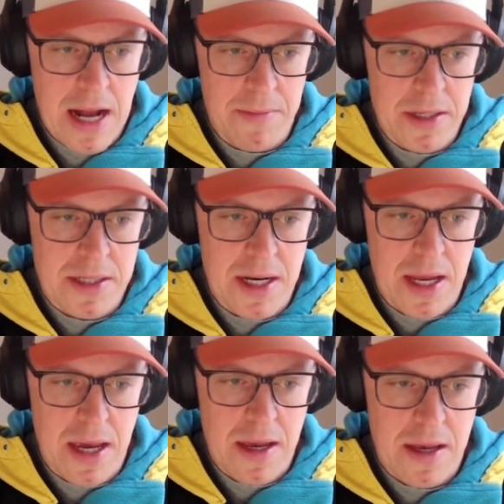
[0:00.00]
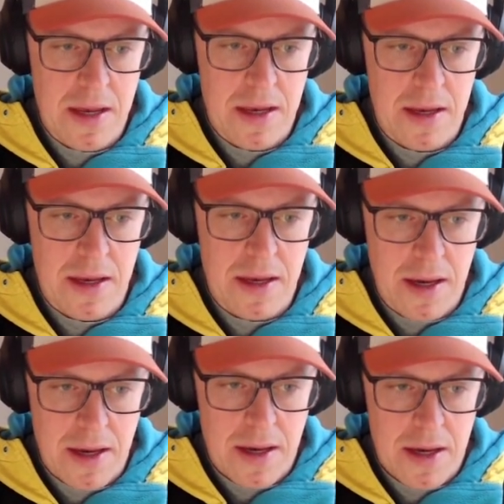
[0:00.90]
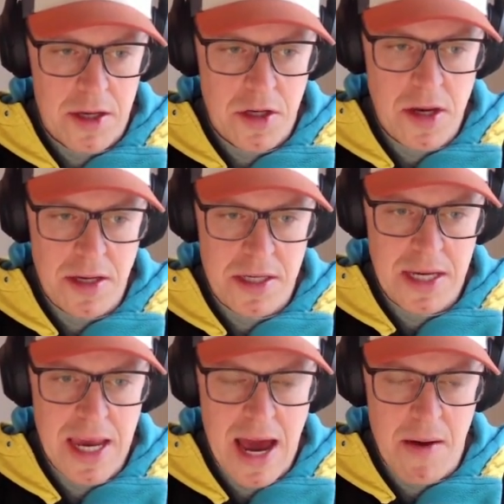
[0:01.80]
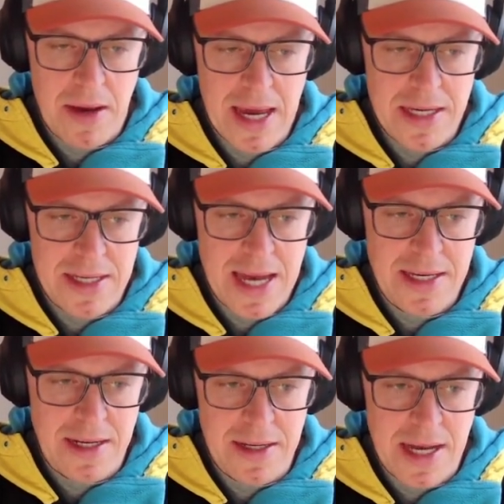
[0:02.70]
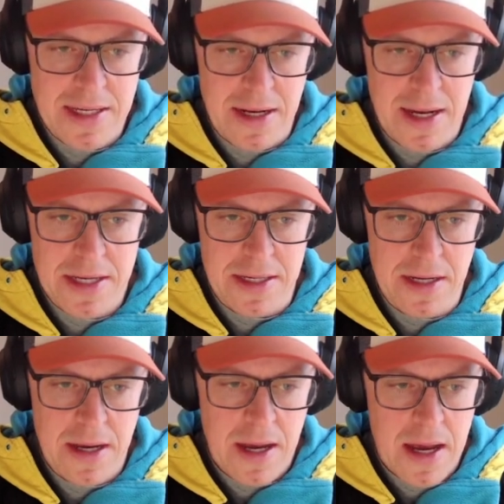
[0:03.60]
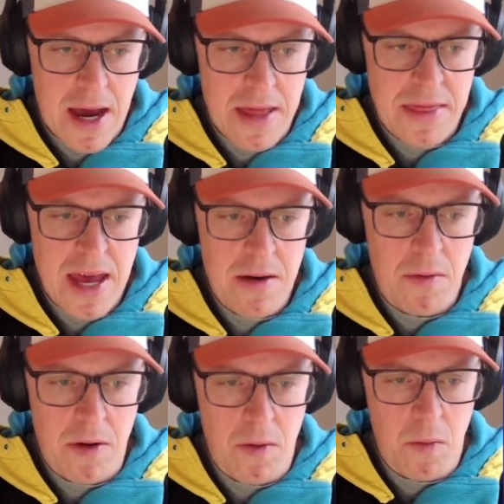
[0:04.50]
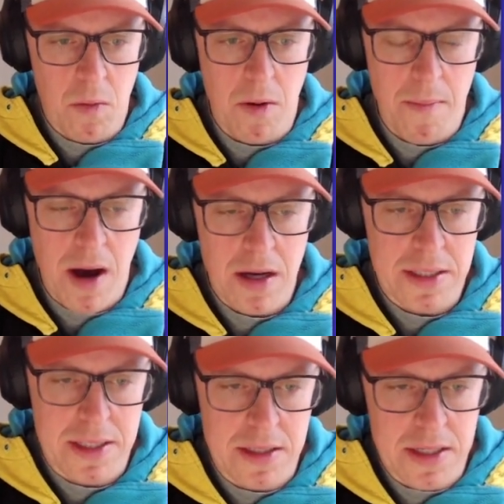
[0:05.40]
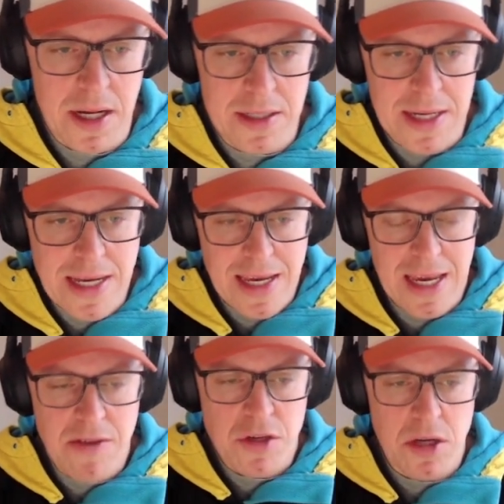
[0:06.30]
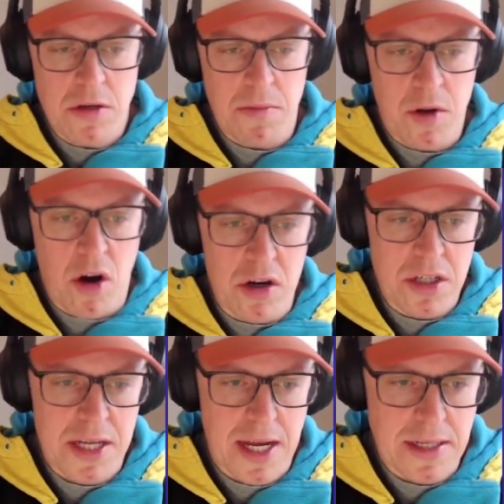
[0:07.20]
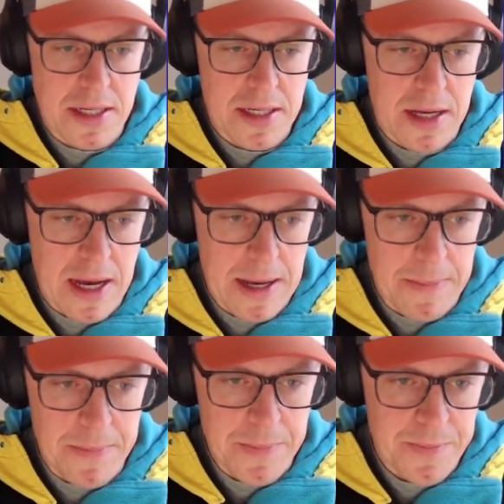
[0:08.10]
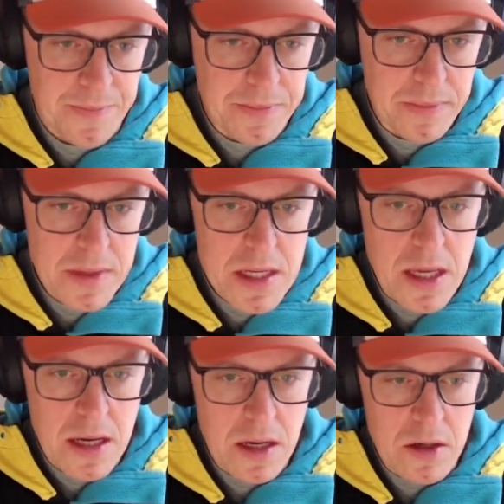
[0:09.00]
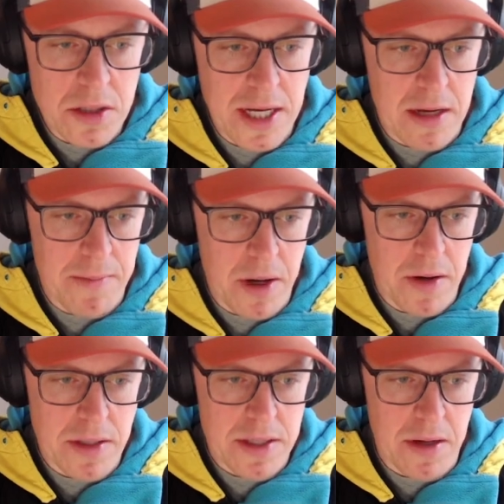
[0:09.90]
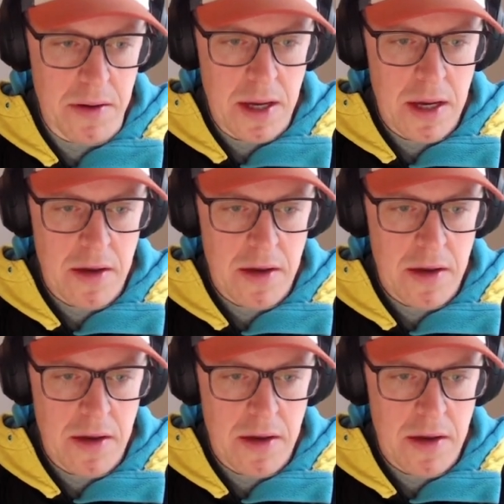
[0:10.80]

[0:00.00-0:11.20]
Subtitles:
elements in here. So you can see how it gets nested and nested and nested. And then what Mast does is it gives you some content components. So if